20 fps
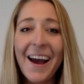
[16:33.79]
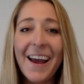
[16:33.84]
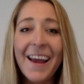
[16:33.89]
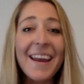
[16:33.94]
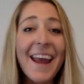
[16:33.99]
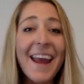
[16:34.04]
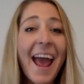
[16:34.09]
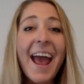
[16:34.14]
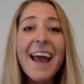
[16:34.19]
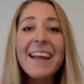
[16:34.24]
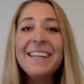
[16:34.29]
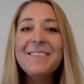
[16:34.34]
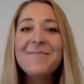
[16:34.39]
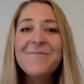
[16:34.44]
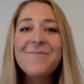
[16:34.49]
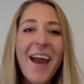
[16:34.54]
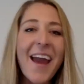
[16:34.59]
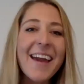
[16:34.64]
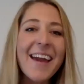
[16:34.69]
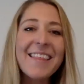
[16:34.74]
in any
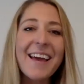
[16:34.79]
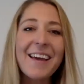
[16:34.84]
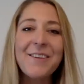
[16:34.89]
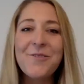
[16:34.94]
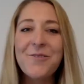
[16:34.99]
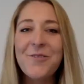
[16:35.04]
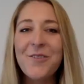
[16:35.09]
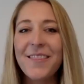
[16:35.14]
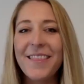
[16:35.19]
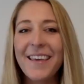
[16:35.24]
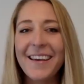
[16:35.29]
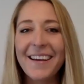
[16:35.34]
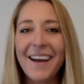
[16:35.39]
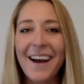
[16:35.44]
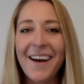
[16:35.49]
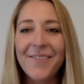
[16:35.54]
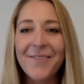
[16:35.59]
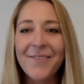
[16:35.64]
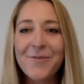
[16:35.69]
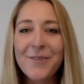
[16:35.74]
way that you can think of.